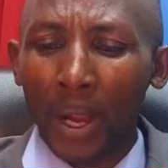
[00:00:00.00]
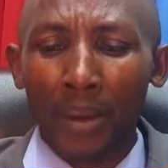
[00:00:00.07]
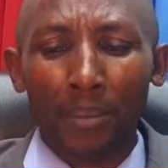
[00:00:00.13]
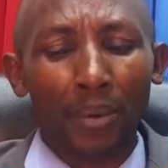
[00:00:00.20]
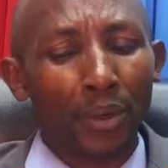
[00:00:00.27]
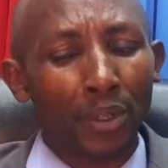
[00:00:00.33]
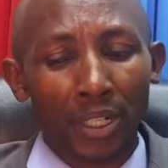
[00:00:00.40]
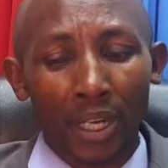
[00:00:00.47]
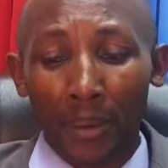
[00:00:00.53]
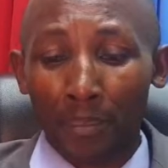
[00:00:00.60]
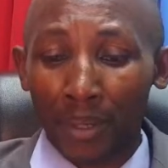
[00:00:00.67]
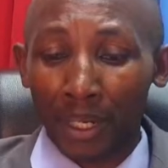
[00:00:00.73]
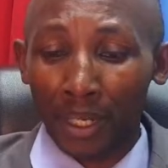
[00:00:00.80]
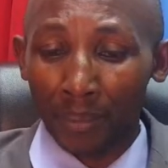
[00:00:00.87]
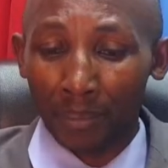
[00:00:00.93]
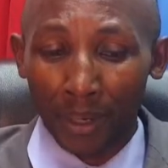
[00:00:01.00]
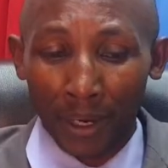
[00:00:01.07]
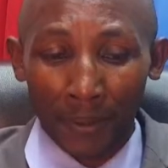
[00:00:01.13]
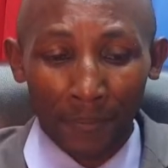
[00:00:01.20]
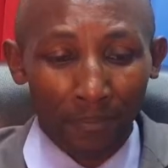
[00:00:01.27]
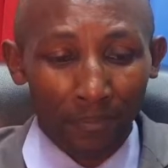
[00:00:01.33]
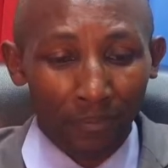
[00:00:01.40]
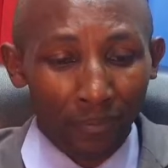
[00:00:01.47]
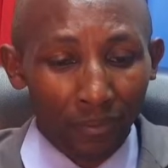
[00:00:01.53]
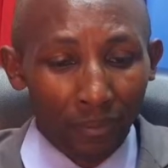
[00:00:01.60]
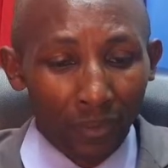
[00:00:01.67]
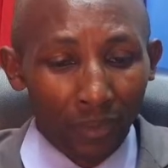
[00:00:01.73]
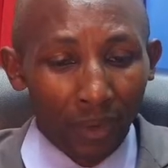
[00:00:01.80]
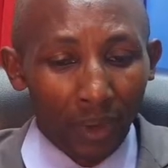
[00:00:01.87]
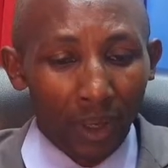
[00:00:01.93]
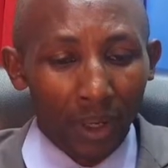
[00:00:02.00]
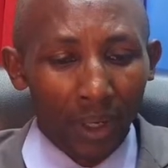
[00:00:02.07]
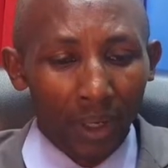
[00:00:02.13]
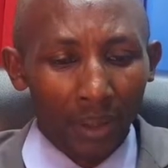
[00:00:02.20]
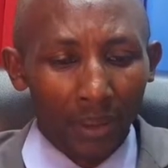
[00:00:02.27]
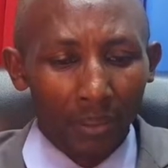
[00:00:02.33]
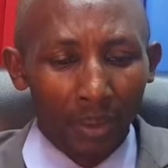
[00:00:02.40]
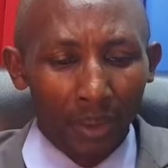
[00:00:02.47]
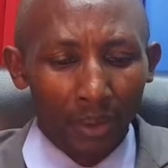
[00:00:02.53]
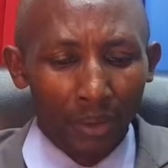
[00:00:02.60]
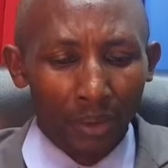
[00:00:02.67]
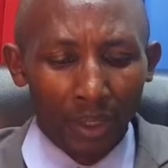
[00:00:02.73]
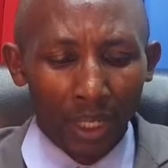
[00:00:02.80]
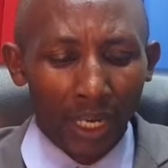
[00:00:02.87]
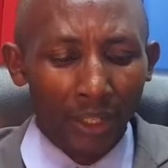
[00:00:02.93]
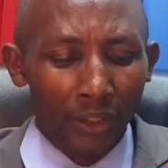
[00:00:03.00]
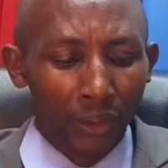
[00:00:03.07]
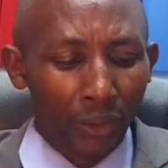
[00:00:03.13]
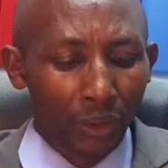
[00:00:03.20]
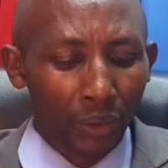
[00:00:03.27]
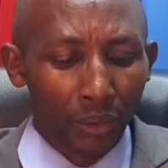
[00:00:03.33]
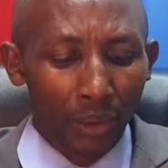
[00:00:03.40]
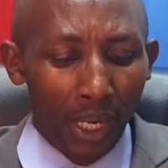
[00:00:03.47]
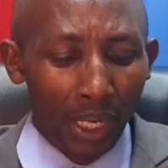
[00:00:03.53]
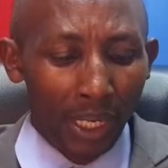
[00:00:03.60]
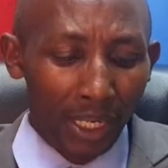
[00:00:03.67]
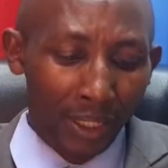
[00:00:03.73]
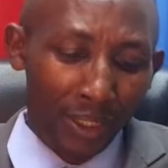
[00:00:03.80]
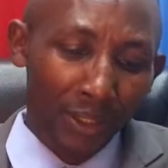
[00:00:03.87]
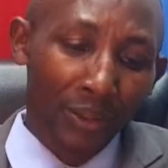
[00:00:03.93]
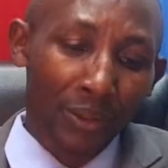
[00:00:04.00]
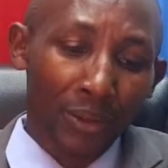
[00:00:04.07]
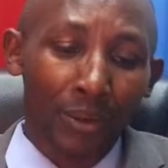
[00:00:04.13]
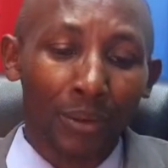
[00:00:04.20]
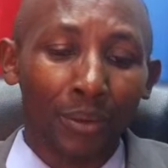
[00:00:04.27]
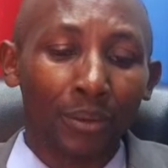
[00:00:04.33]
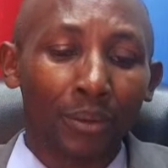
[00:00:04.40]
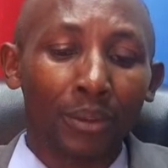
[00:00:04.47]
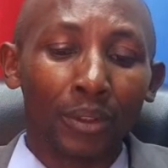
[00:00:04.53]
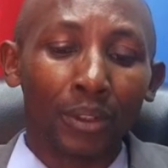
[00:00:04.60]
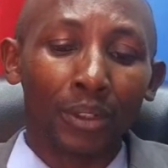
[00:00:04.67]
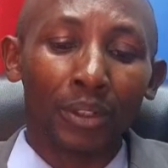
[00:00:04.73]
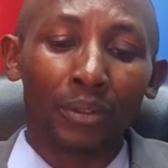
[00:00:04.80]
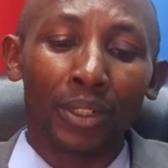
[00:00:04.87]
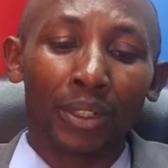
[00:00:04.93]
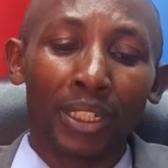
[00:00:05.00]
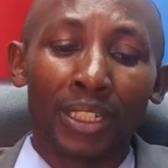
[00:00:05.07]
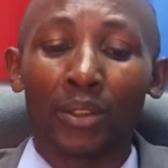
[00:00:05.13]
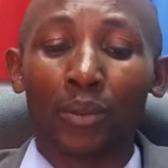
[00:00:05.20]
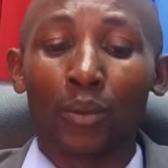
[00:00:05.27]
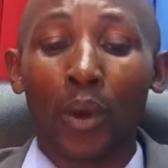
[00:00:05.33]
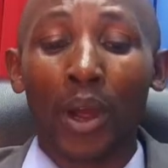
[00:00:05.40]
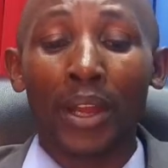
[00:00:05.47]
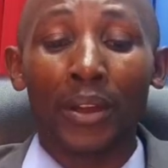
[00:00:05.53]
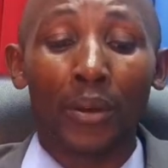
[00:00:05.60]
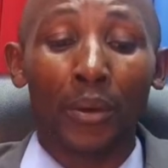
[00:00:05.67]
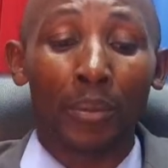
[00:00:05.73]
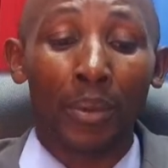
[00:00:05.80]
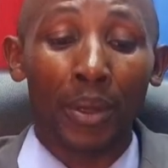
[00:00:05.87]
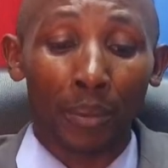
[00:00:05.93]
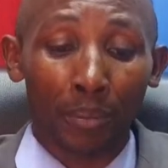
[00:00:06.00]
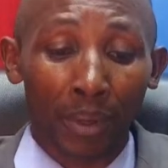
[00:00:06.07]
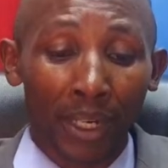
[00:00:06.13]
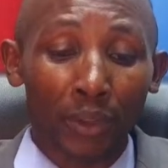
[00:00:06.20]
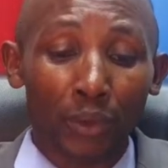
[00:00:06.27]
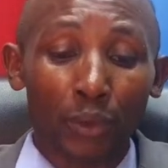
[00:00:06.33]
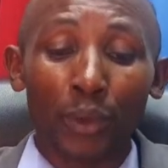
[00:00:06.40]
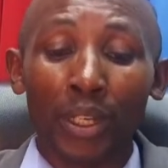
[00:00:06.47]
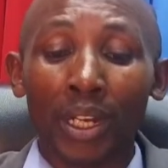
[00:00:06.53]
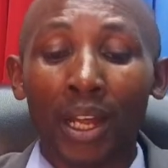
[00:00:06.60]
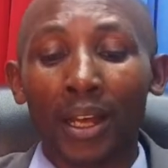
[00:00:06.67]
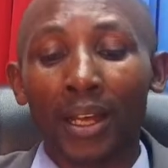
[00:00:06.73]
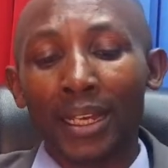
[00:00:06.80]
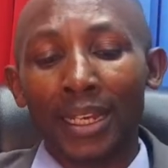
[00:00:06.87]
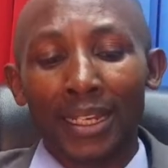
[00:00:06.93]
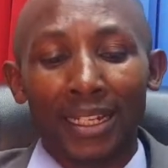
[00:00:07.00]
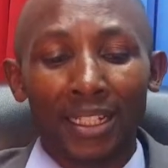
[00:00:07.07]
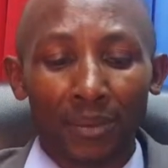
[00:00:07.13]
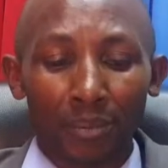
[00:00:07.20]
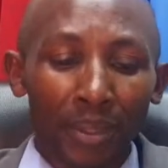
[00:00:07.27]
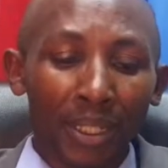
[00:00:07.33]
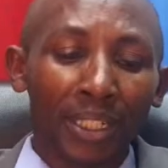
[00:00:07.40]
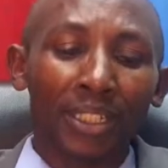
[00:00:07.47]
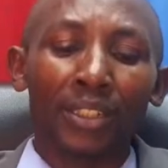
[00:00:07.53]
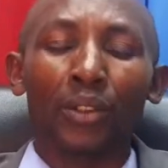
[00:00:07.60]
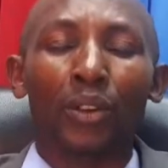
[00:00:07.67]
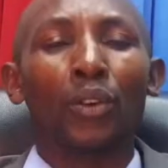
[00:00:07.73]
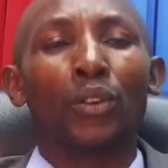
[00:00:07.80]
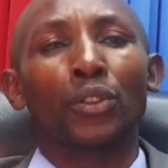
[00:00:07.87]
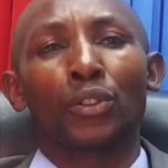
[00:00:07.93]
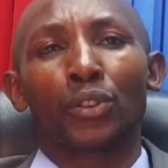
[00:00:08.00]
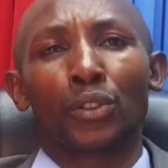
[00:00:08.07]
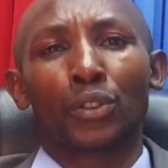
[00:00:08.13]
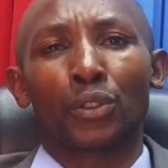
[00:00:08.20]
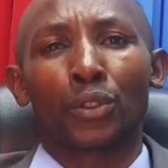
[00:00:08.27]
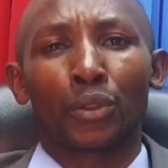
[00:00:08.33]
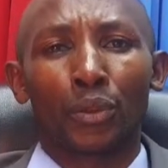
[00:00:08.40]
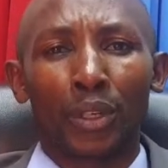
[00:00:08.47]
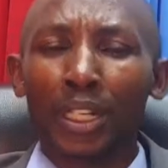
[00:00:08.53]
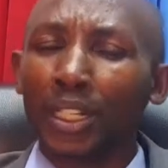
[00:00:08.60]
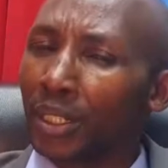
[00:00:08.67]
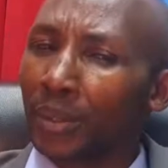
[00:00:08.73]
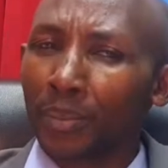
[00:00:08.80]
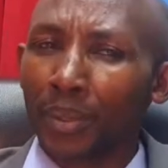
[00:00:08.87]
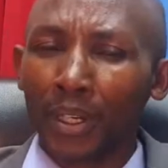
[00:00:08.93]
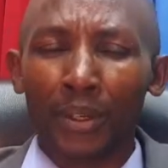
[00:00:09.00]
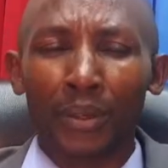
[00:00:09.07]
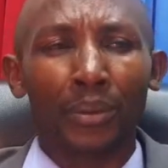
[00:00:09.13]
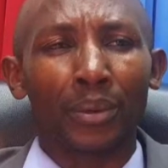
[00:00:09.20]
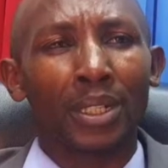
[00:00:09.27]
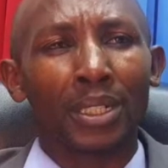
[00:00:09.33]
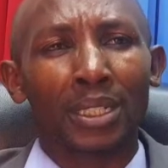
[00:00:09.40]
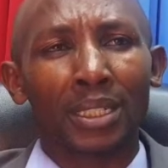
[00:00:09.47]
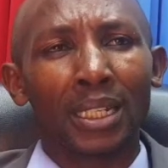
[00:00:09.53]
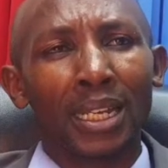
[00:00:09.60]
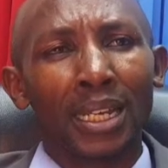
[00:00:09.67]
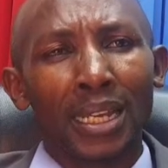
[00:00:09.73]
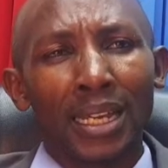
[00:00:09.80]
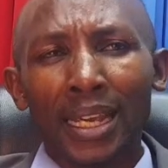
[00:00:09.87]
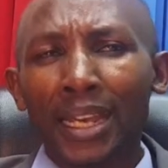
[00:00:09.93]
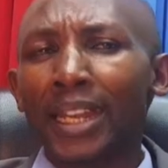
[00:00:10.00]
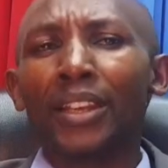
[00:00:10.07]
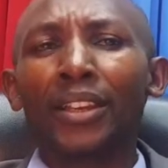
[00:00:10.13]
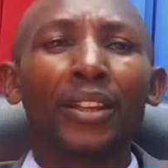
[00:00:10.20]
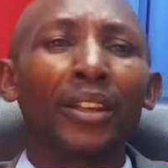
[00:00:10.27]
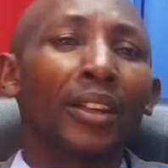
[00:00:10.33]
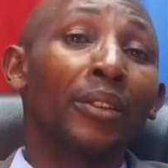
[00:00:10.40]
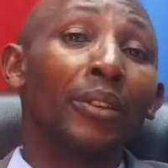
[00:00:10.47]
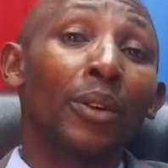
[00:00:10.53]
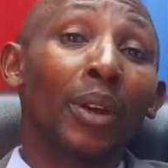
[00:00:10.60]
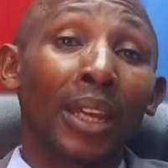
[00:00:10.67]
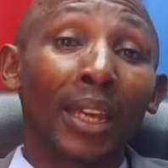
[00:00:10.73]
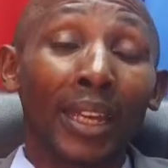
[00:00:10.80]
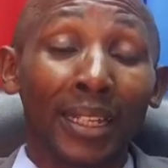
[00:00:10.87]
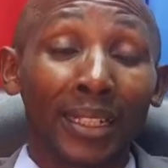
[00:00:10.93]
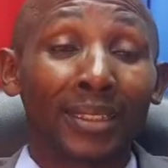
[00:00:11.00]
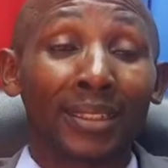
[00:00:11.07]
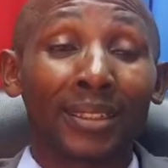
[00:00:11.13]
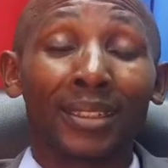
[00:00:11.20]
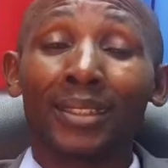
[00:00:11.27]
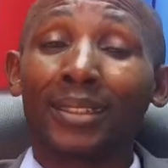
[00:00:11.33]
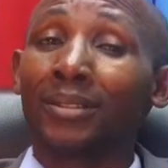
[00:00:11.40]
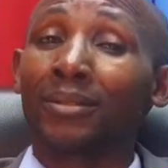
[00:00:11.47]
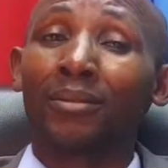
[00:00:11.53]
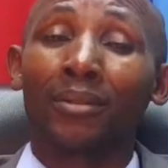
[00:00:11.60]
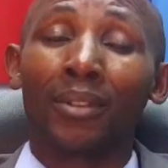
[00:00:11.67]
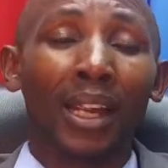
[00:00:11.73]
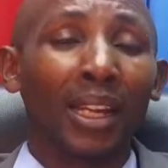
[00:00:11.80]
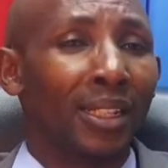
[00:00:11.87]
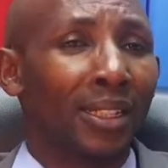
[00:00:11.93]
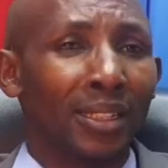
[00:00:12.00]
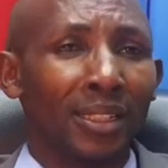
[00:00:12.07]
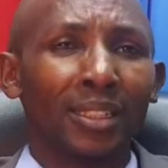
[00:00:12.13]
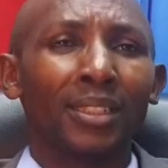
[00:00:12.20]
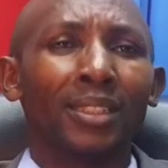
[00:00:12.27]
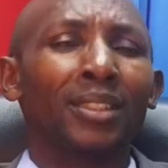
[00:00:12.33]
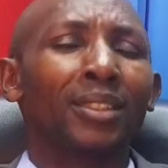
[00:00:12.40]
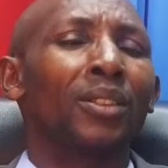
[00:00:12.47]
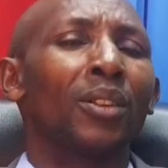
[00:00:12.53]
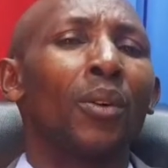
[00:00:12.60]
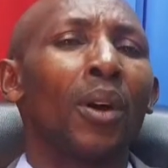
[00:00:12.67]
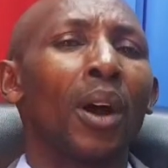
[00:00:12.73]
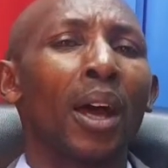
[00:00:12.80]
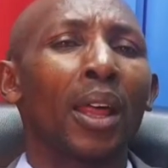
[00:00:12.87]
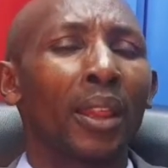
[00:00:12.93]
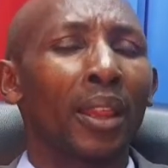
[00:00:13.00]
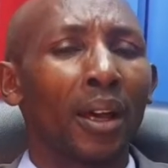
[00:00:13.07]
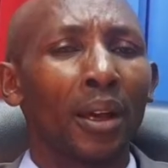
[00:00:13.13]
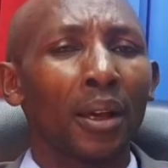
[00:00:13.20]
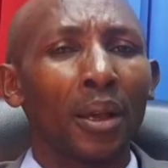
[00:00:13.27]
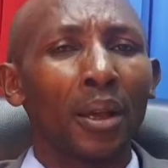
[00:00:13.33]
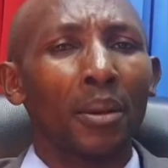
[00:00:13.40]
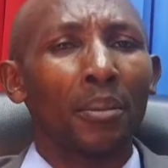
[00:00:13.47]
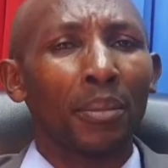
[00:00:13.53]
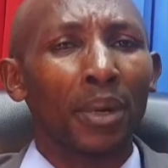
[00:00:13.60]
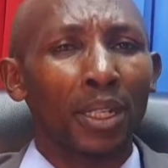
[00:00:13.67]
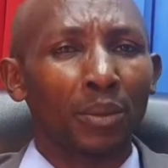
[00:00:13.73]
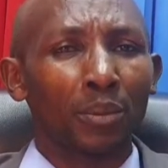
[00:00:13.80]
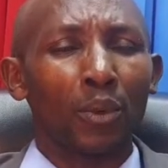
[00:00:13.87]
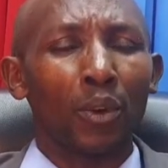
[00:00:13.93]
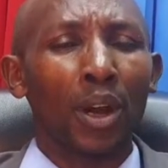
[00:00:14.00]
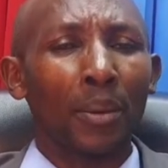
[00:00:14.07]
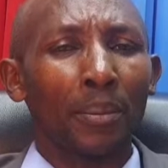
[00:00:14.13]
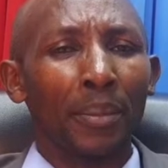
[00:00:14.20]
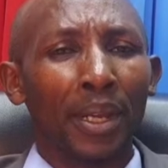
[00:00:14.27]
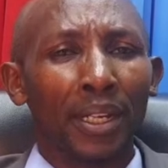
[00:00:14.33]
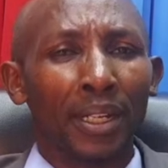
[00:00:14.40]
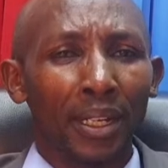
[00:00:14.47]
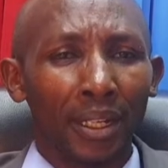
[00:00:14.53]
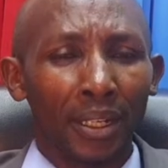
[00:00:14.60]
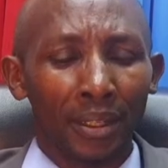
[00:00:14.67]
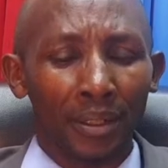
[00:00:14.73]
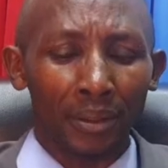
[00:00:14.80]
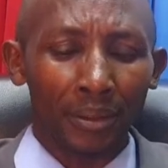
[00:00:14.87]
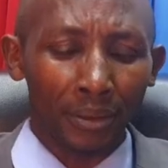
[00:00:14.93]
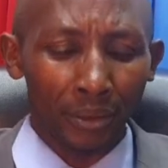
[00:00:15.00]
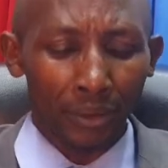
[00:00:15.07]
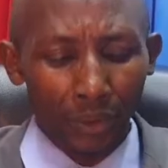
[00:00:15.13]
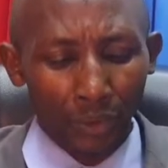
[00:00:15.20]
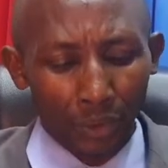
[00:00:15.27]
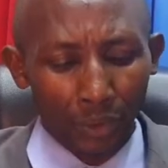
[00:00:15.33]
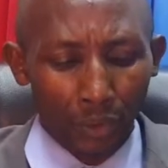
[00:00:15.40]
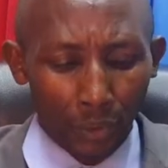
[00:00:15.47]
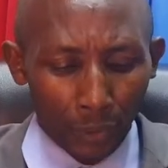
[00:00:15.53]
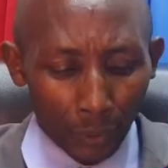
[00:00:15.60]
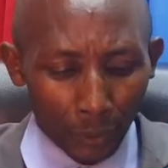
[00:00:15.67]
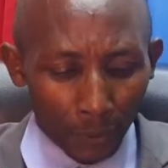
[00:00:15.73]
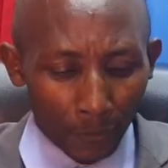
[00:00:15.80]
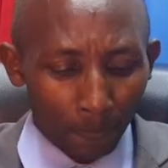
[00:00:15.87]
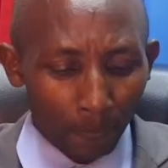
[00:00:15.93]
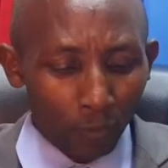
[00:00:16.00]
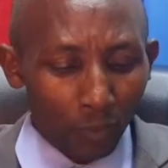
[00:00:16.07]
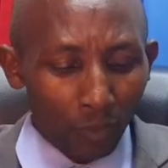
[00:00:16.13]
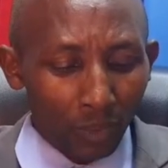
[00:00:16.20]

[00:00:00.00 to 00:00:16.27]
I bought a paper because I saw an article written why Nobel Prize winner is betting on social entrepreneurs. And your guess is right, it is no other but Mohammed Yunus.